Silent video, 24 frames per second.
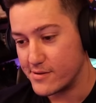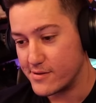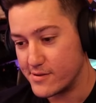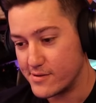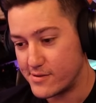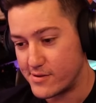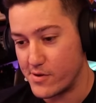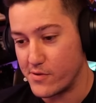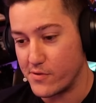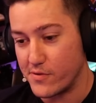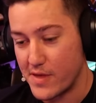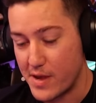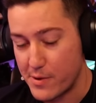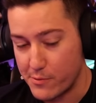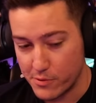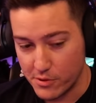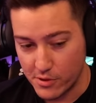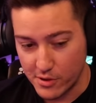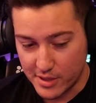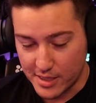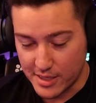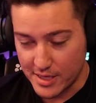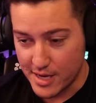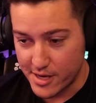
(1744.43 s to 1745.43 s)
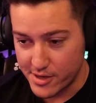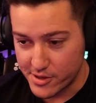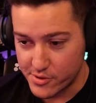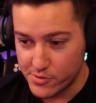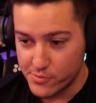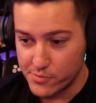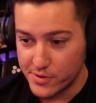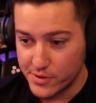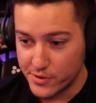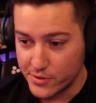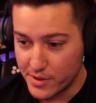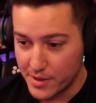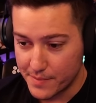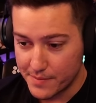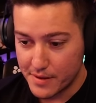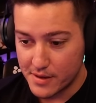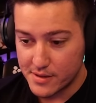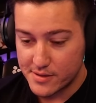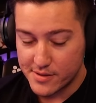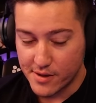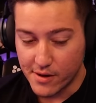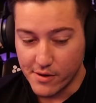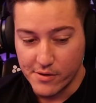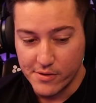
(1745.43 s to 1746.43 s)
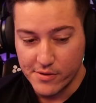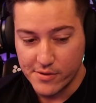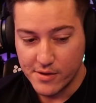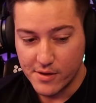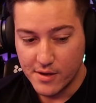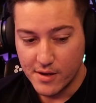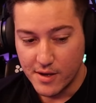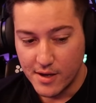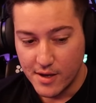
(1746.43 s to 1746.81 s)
so they were looking at you when you came out of stealth.